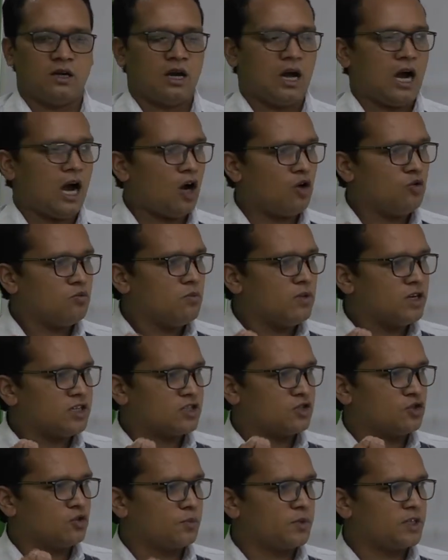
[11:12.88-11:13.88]
how
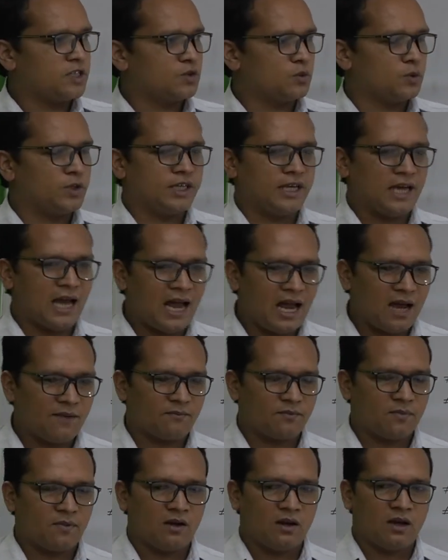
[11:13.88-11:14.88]
much rupees we have,
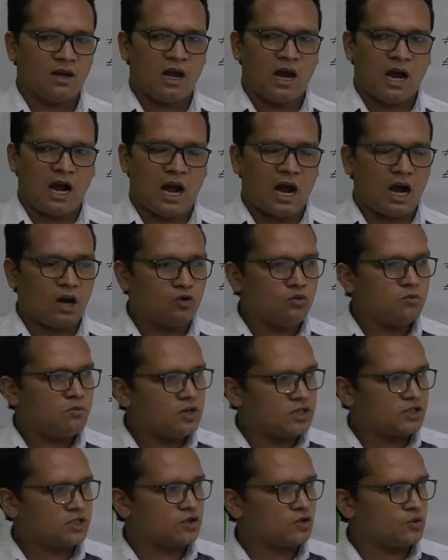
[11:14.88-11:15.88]
how
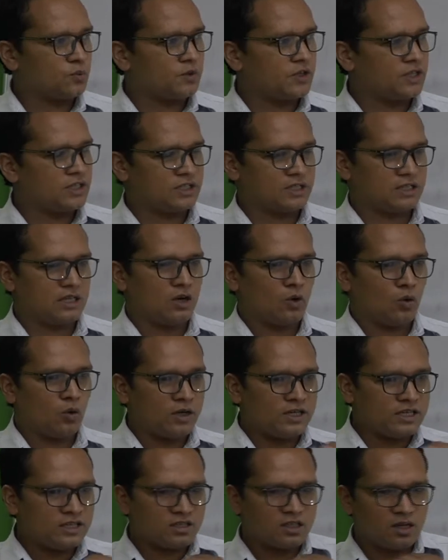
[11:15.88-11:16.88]
much rupees,
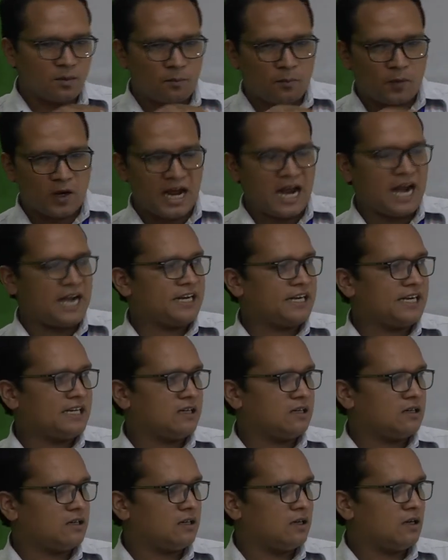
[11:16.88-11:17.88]
what is the
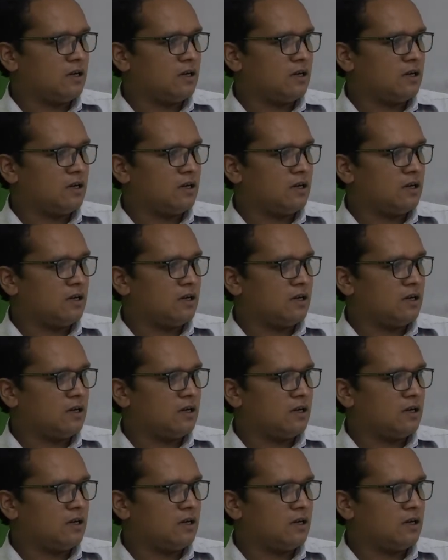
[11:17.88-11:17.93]
plan